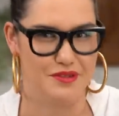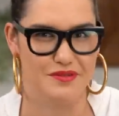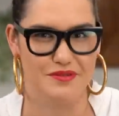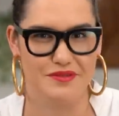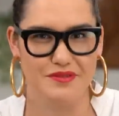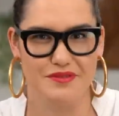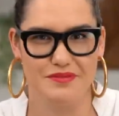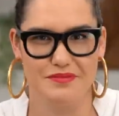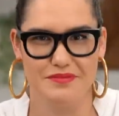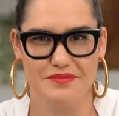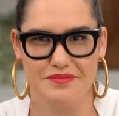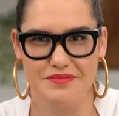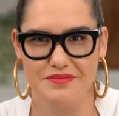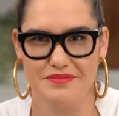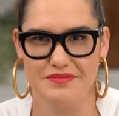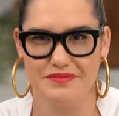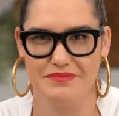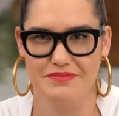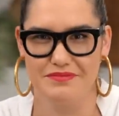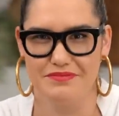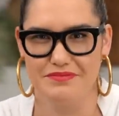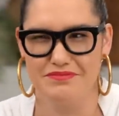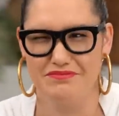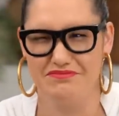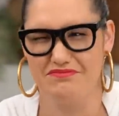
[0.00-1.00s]
of,
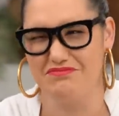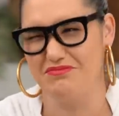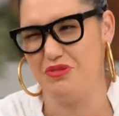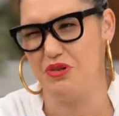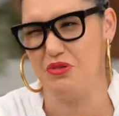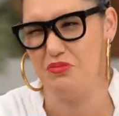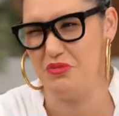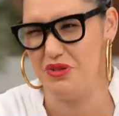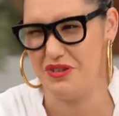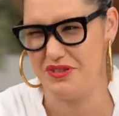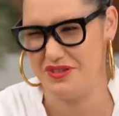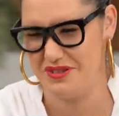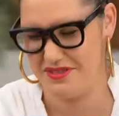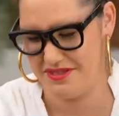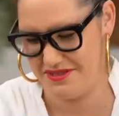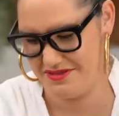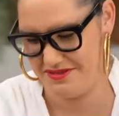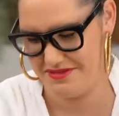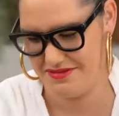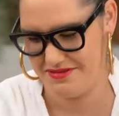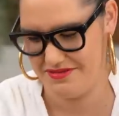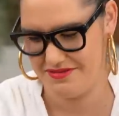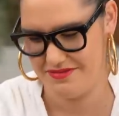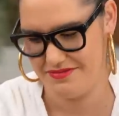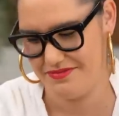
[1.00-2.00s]
almost.
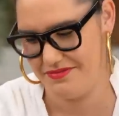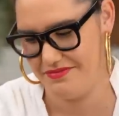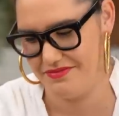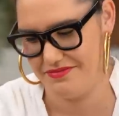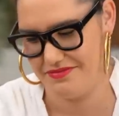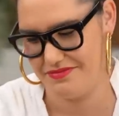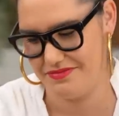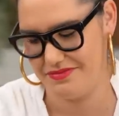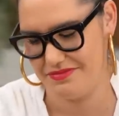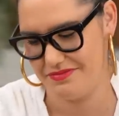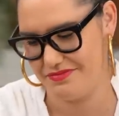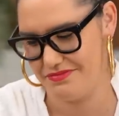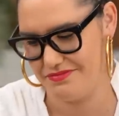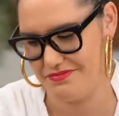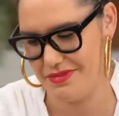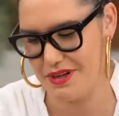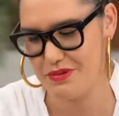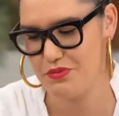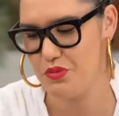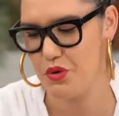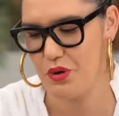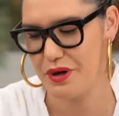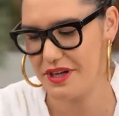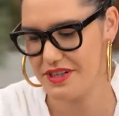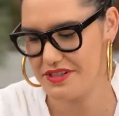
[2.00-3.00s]

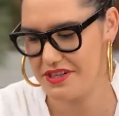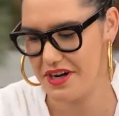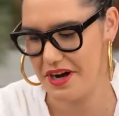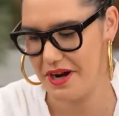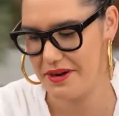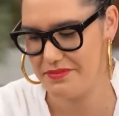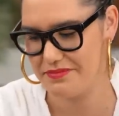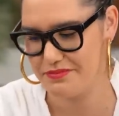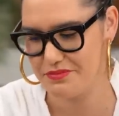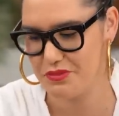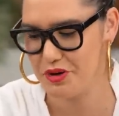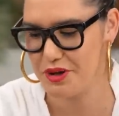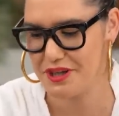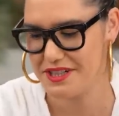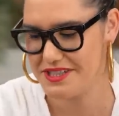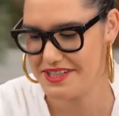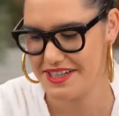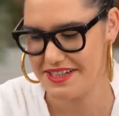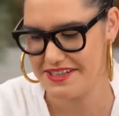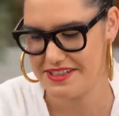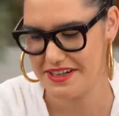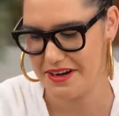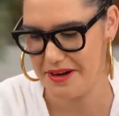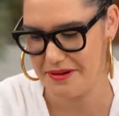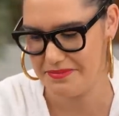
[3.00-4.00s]
Mid-morning time, morning
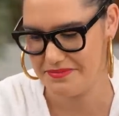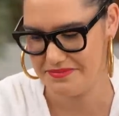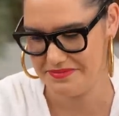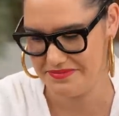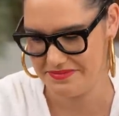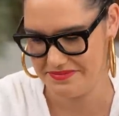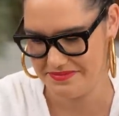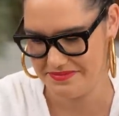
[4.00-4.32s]
tea time.